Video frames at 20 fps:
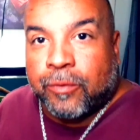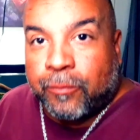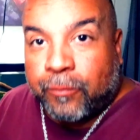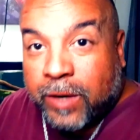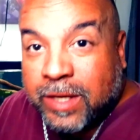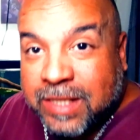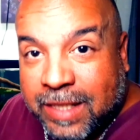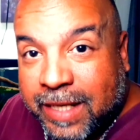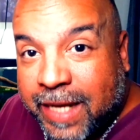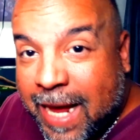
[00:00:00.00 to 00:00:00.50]

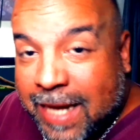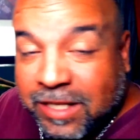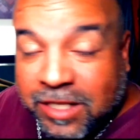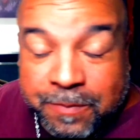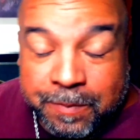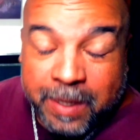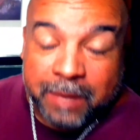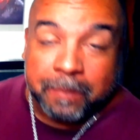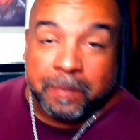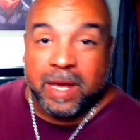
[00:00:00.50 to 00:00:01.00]
recently I
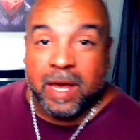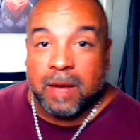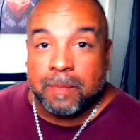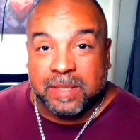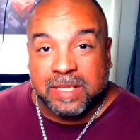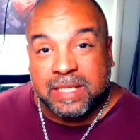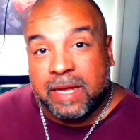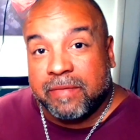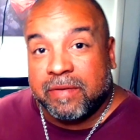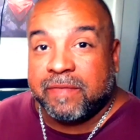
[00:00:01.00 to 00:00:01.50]
just picked me up a
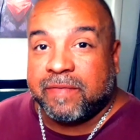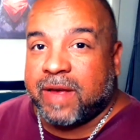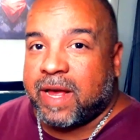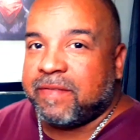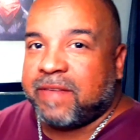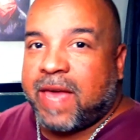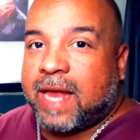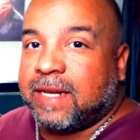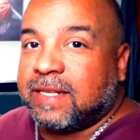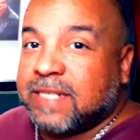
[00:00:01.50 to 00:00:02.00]

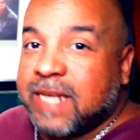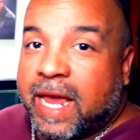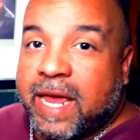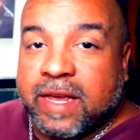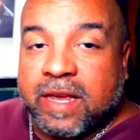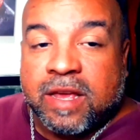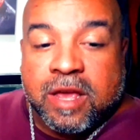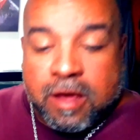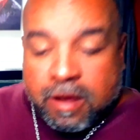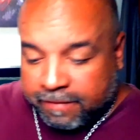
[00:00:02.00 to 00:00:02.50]
75-gallon
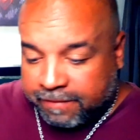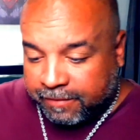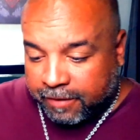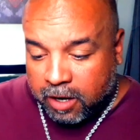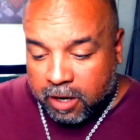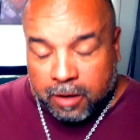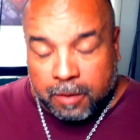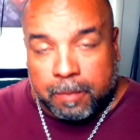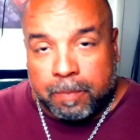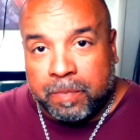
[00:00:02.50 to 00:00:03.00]
tank
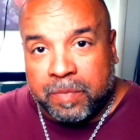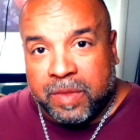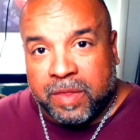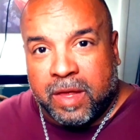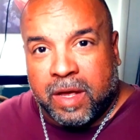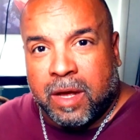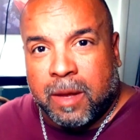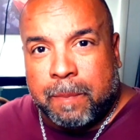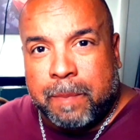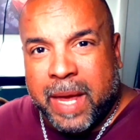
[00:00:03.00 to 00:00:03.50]
from
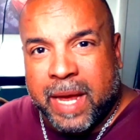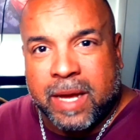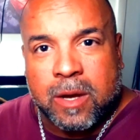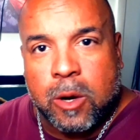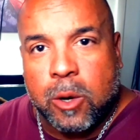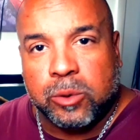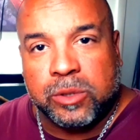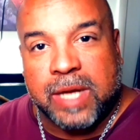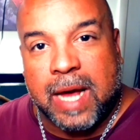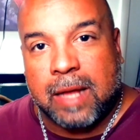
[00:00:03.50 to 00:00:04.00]
the
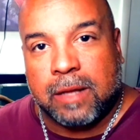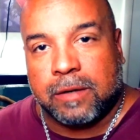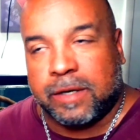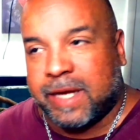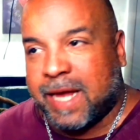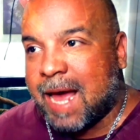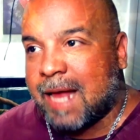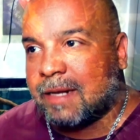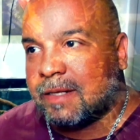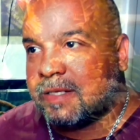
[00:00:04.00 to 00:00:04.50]
Petco
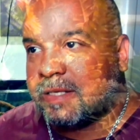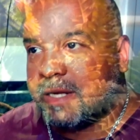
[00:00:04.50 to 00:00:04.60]
$1